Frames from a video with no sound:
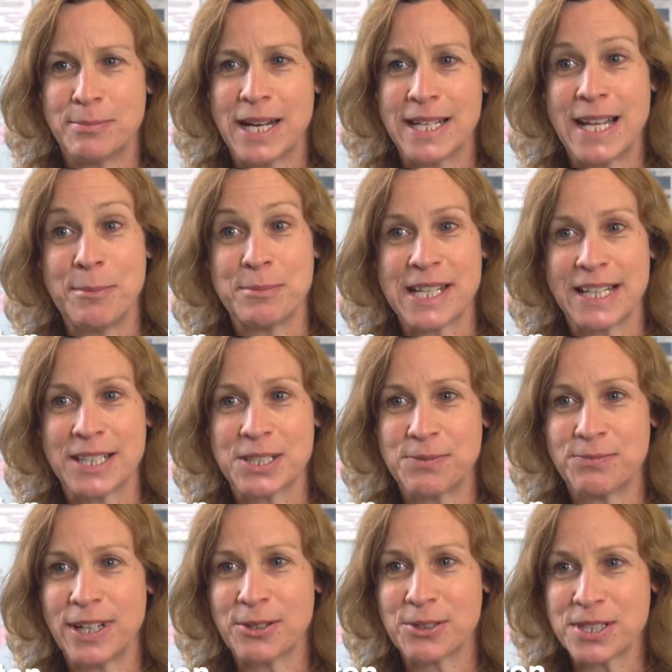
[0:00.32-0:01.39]
My name's
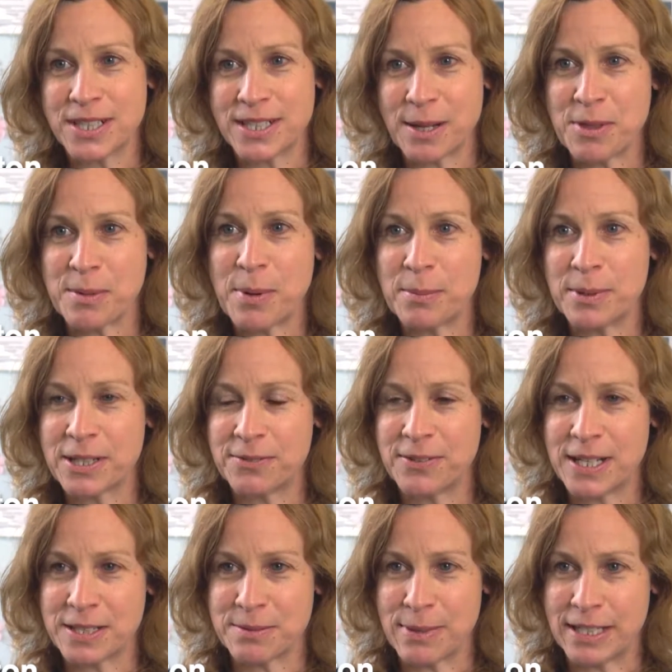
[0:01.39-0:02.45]
Alison Railton. I'm the Public
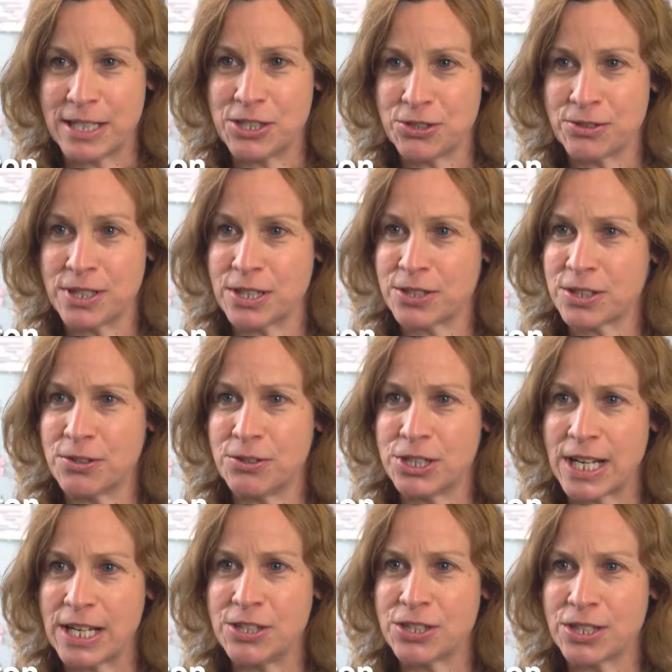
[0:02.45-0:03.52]
Affairs Manager at the
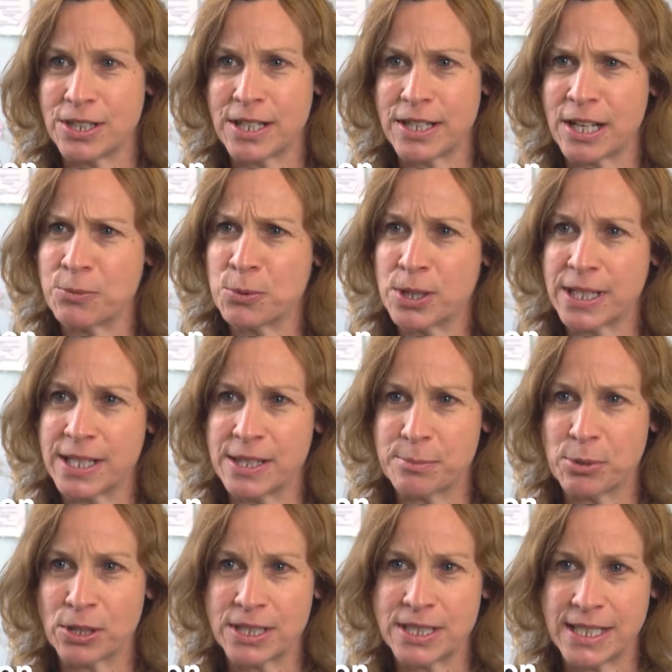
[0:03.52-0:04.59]
Association and I work in
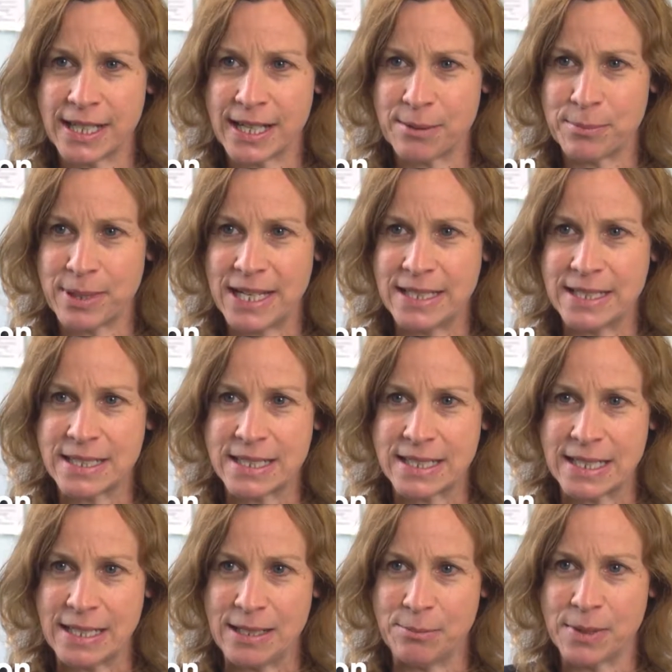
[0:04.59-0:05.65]
the Policy and Campaigns
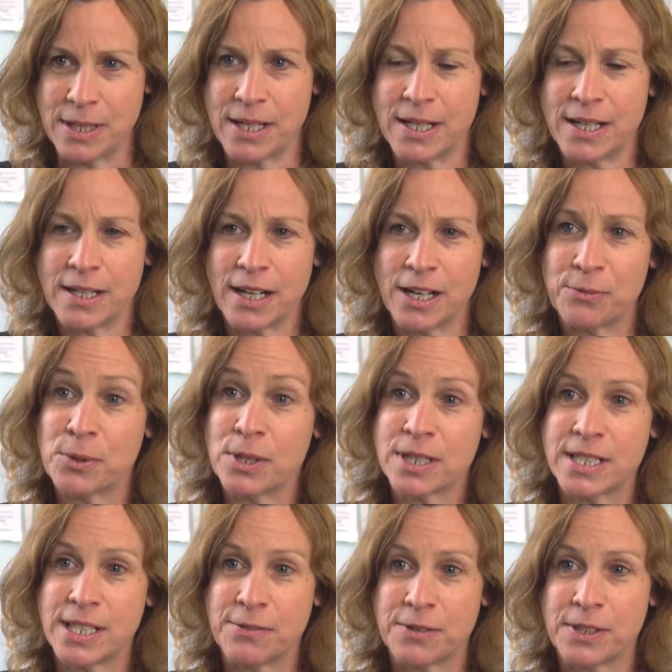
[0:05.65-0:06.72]
team. I've
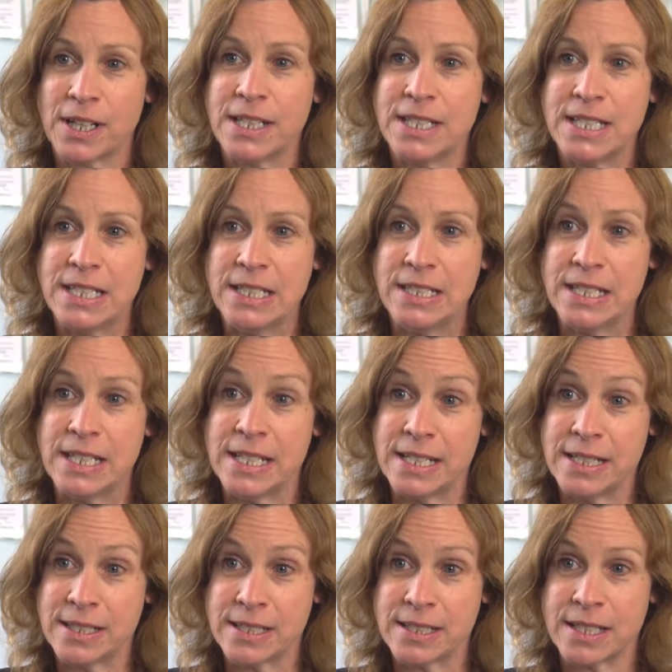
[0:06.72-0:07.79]
worked here for 19
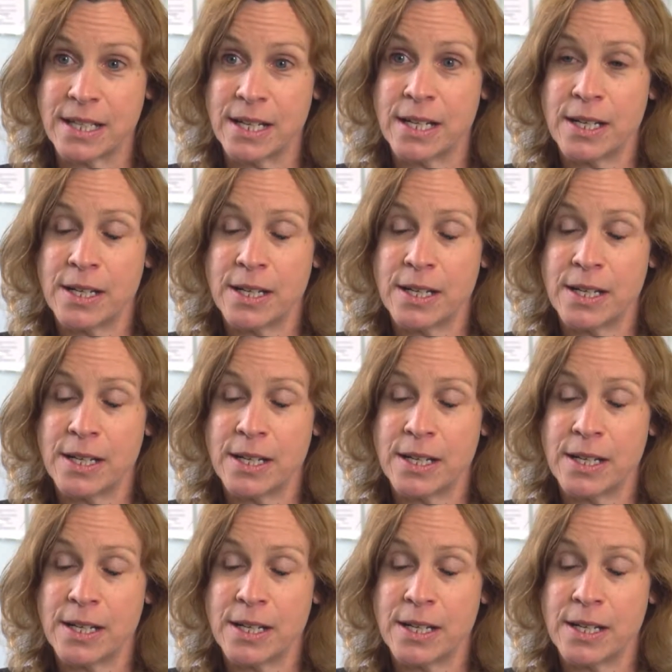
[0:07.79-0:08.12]
years.